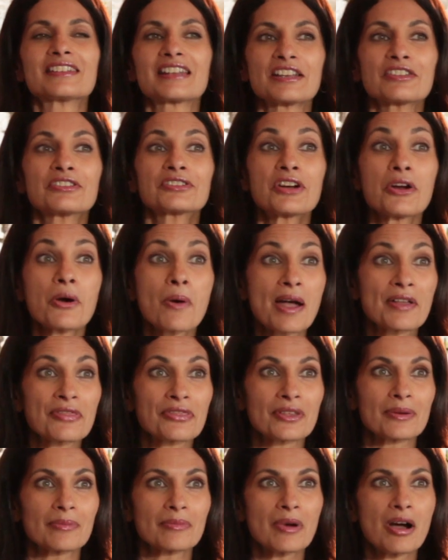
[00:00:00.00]
that I throw
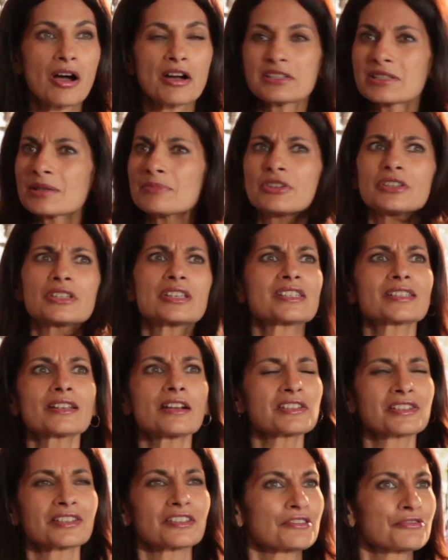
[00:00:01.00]
at them. Ask them to
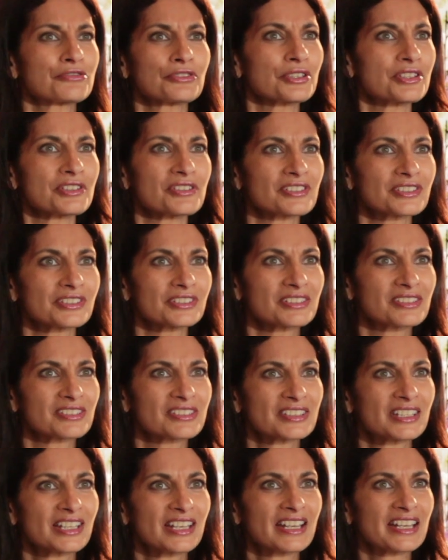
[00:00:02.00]
discuss it, for
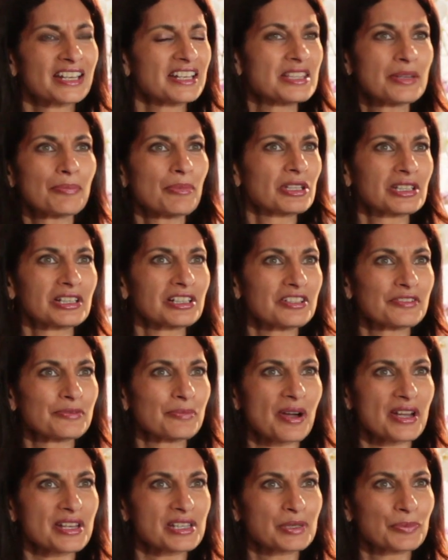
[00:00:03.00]
instance, in the middle
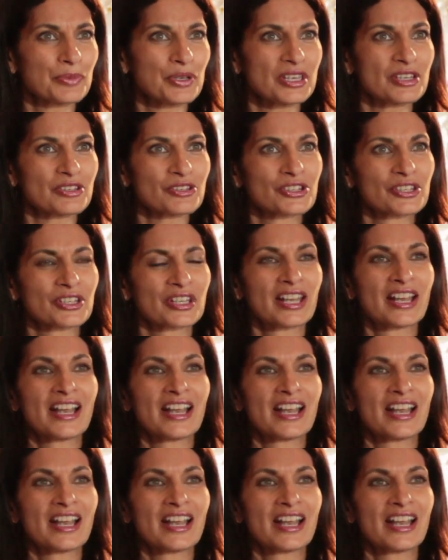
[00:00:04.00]
of my speech.